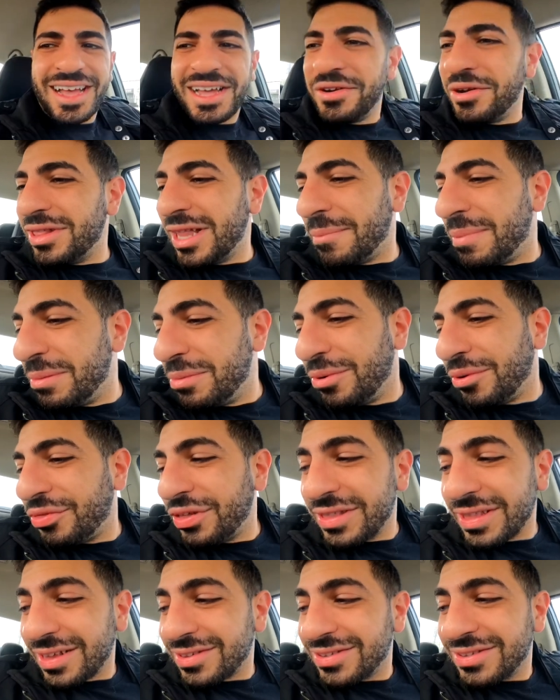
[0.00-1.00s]
I know a lot of people will
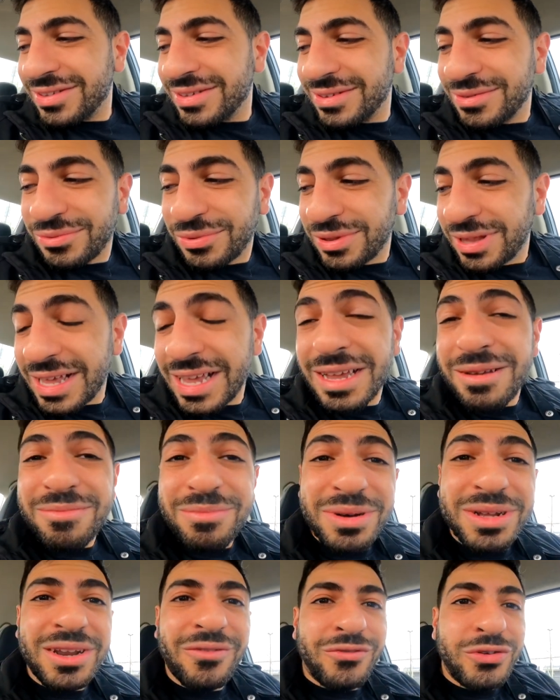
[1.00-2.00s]
think that's
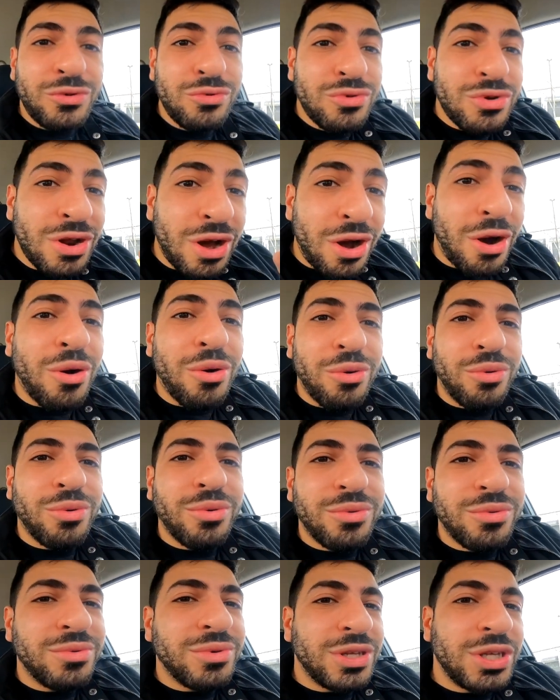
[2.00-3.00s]
lame, but if you
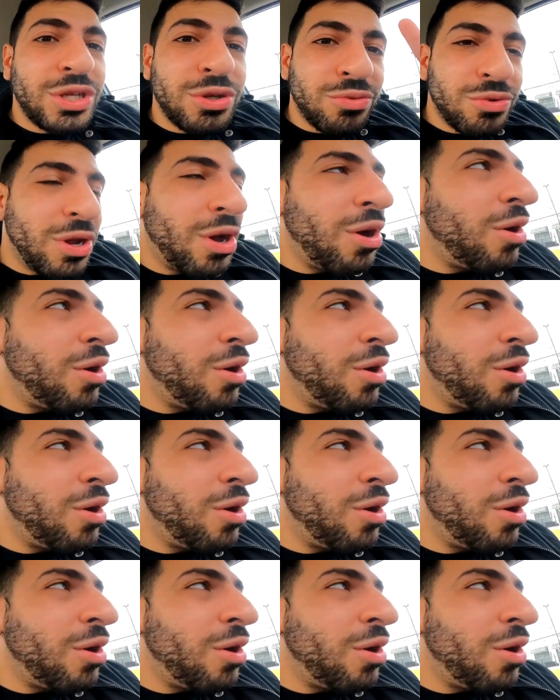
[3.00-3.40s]
know, you